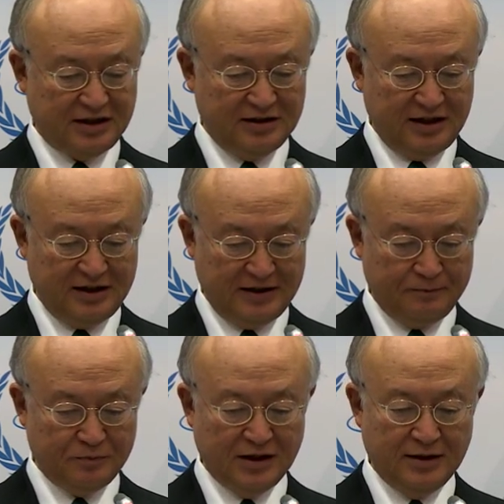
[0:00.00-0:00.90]
Salehi,
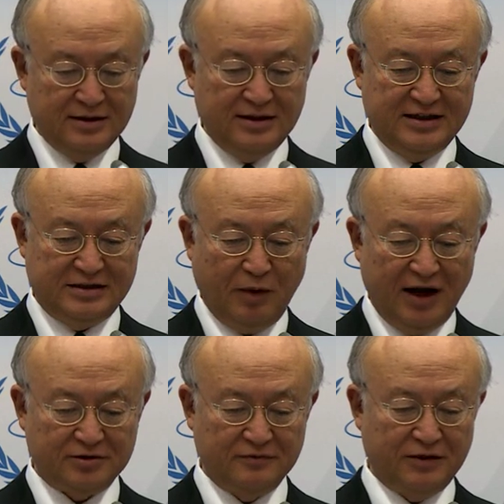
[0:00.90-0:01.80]
is
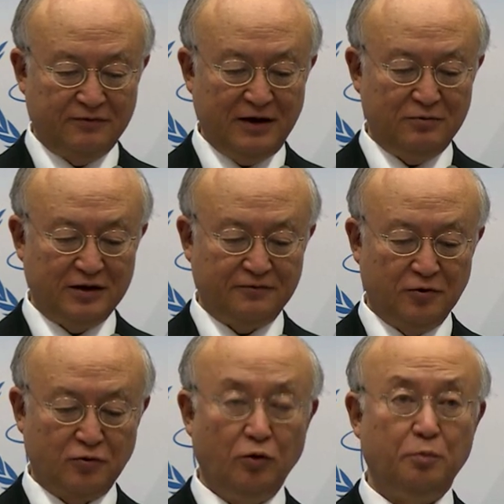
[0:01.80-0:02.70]
part of the framework
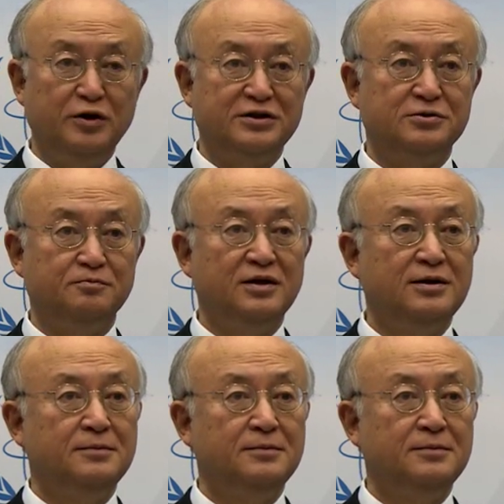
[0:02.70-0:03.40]
for cooperation